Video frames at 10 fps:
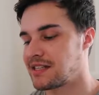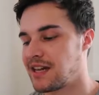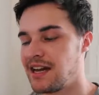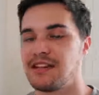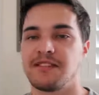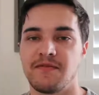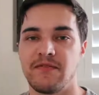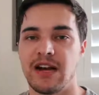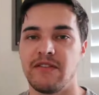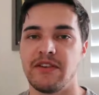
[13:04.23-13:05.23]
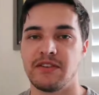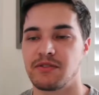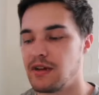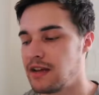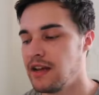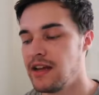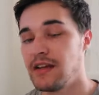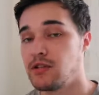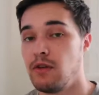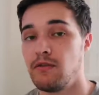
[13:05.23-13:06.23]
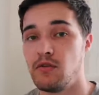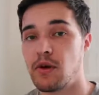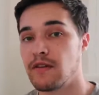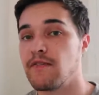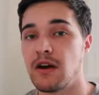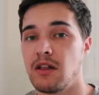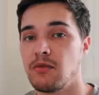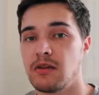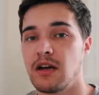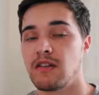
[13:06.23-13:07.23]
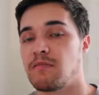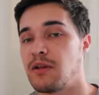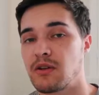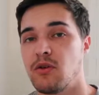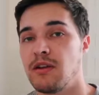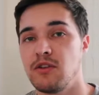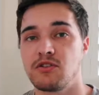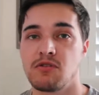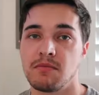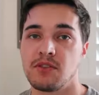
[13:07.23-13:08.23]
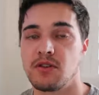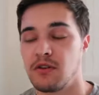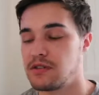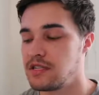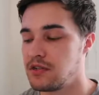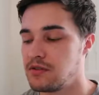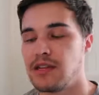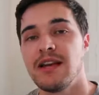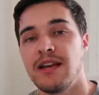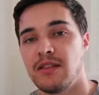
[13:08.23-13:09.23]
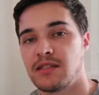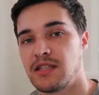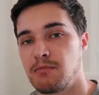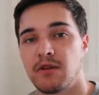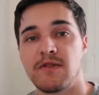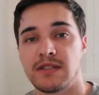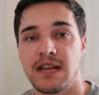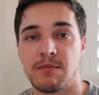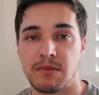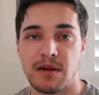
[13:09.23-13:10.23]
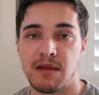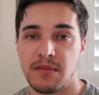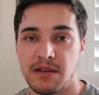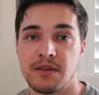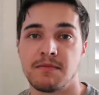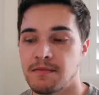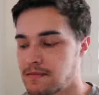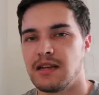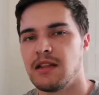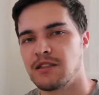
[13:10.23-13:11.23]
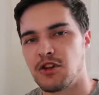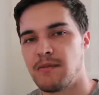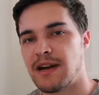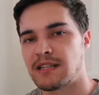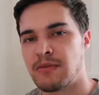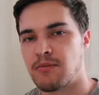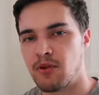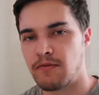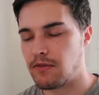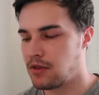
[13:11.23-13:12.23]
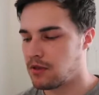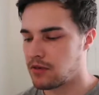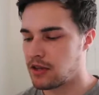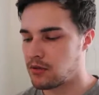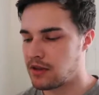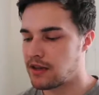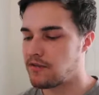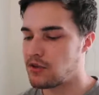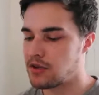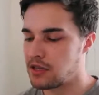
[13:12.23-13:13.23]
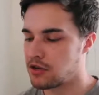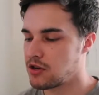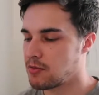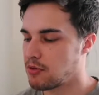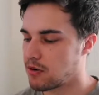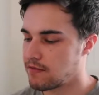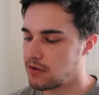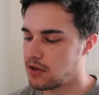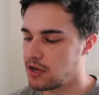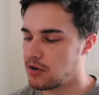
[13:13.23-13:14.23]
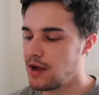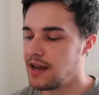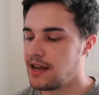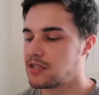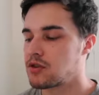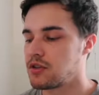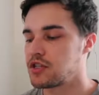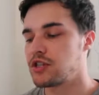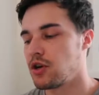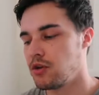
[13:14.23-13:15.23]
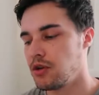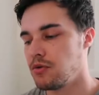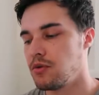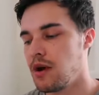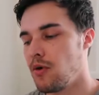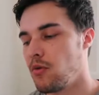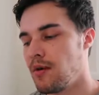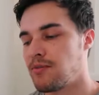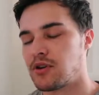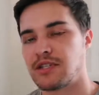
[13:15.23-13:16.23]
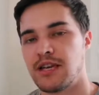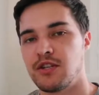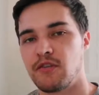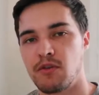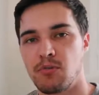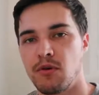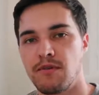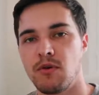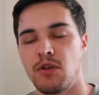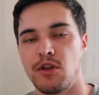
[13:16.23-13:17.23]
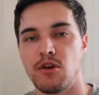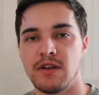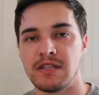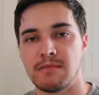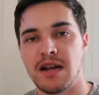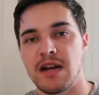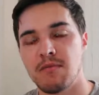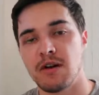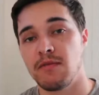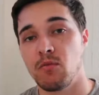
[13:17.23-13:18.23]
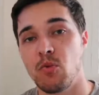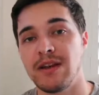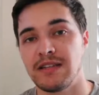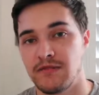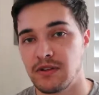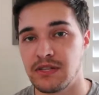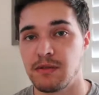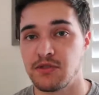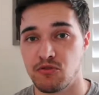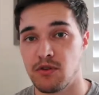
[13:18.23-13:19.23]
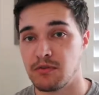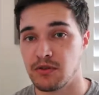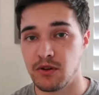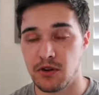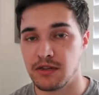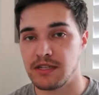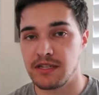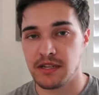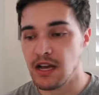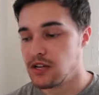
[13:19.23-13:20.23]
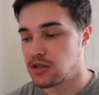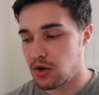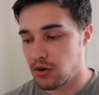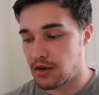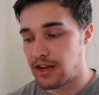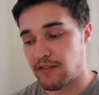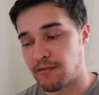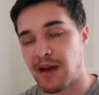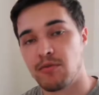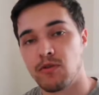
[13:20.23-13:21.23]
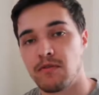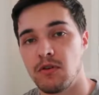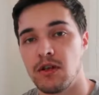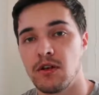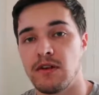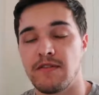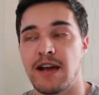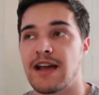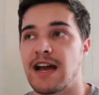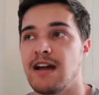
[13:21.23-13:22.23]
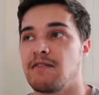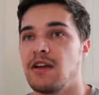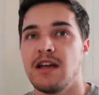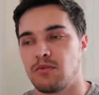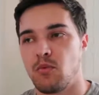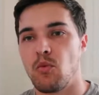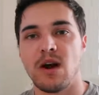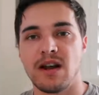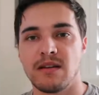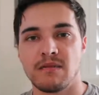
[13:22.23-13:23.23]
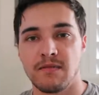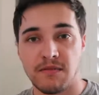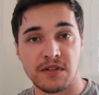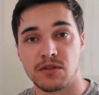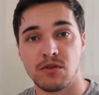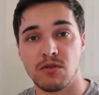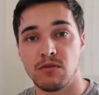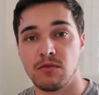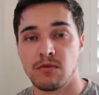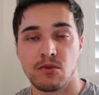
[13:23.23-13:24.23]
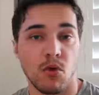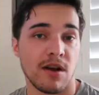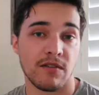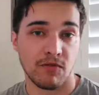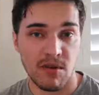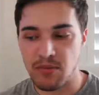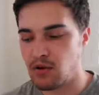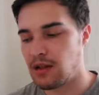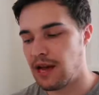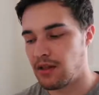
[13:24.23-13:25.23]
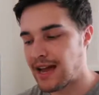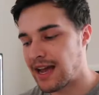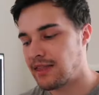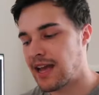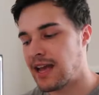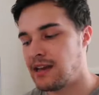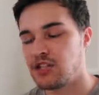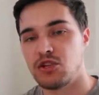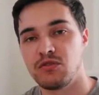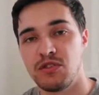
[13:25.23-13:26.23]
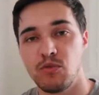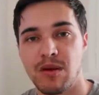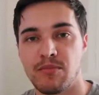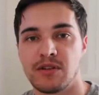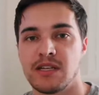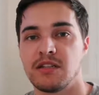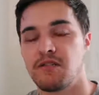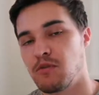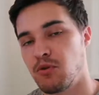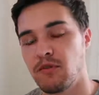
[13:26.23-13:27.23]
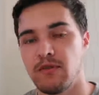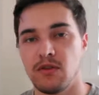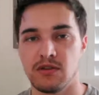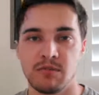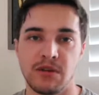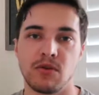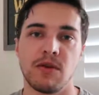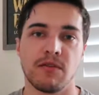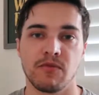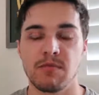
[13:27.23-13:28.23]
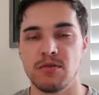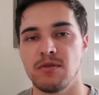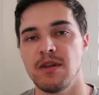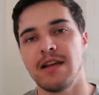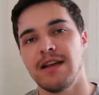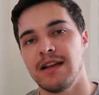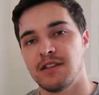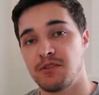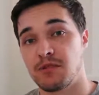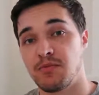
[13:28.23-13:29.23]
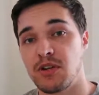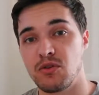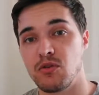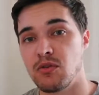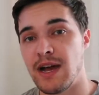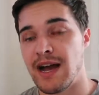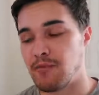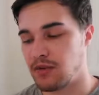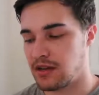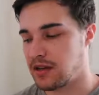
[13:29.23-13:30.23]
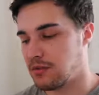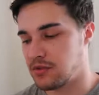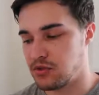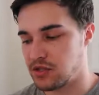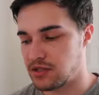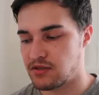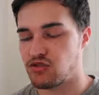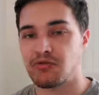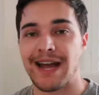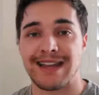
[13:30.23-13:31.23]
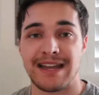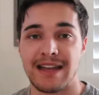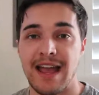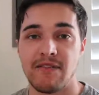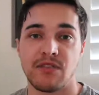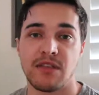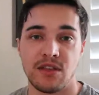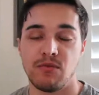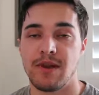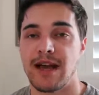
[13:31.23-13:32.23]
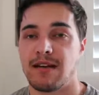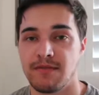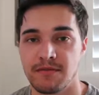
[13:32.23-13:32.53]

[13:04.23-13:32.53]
guidance in 5 years, right? So if you want to follow a lot of Bitcoin news, cryptocurrency news, this is the perfect app in my opinion. Now let's go back to my portfolio really quick. If you click on your portfolio, it's going to show you what percentage of your portfolio is made up of what different types of cryptocurrencies. So if my portfolio, if I have one physical coin of Ripple, I'll add that and it shows you what percentage of your portfolio is Bitcoin and Ripple. So it's a pretty cool app when it comes to just tracking everything you have.